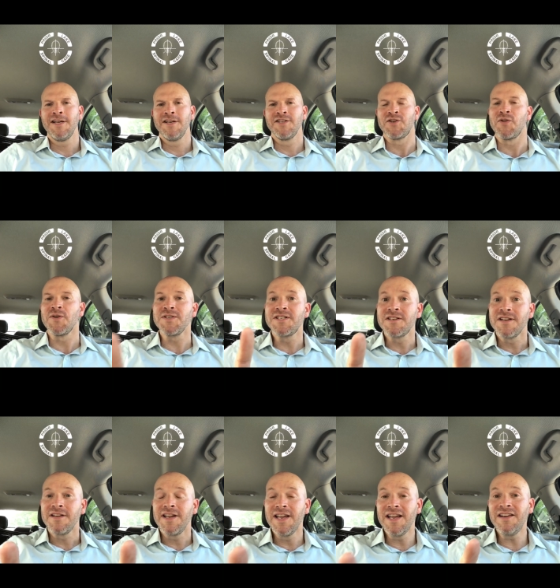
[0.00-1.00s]
So, those
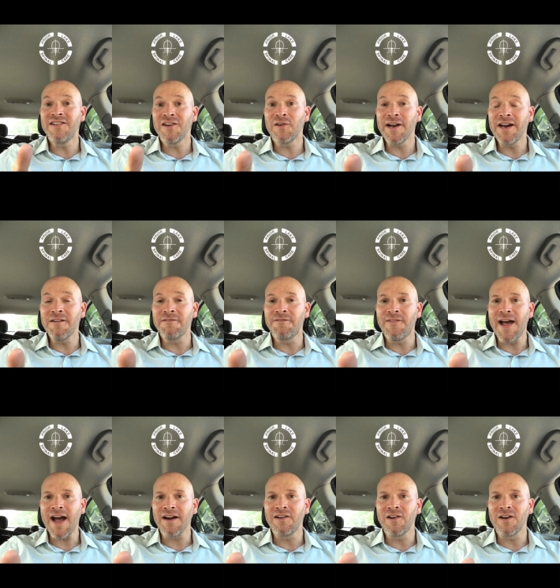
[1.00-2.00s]
integrative
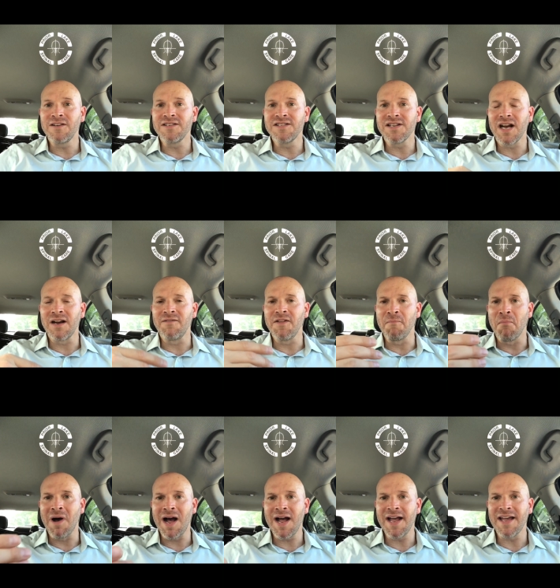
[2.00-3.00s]
factors of the
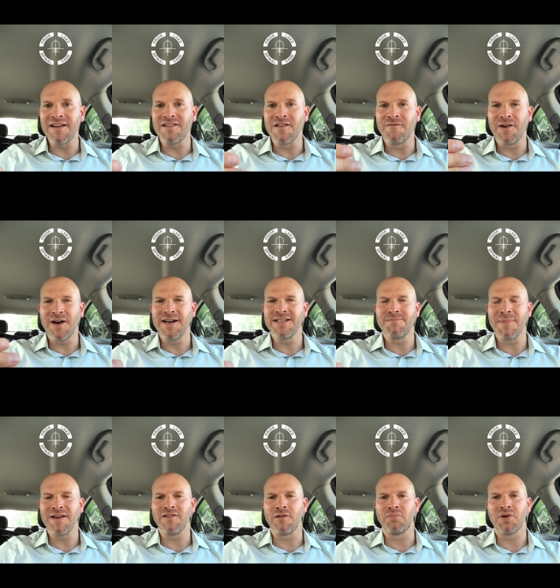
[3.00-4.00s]
mind, the various
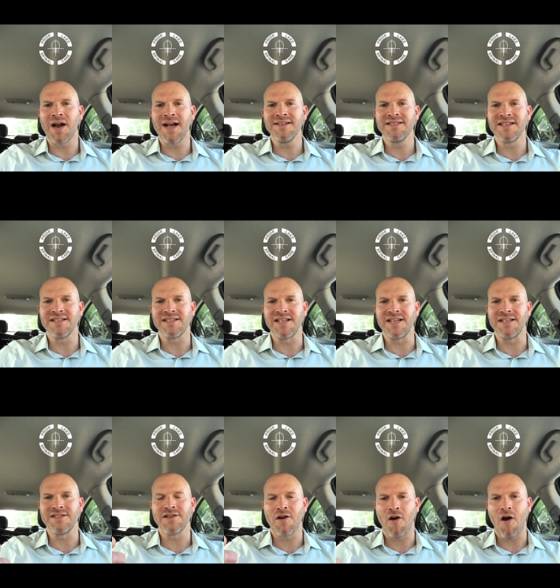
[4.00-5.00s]
mental
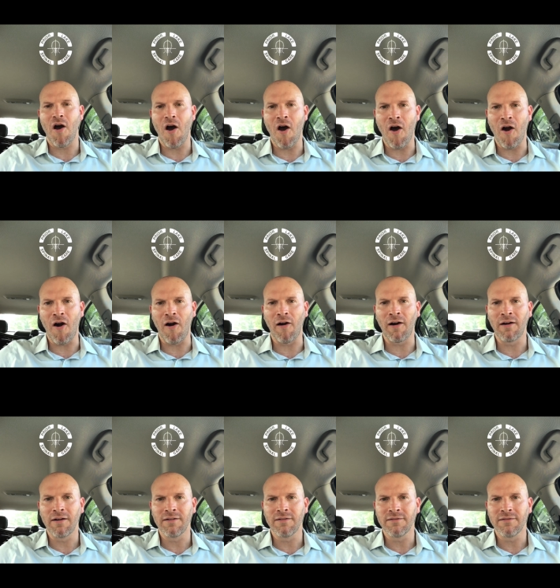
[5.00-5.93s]
processes, are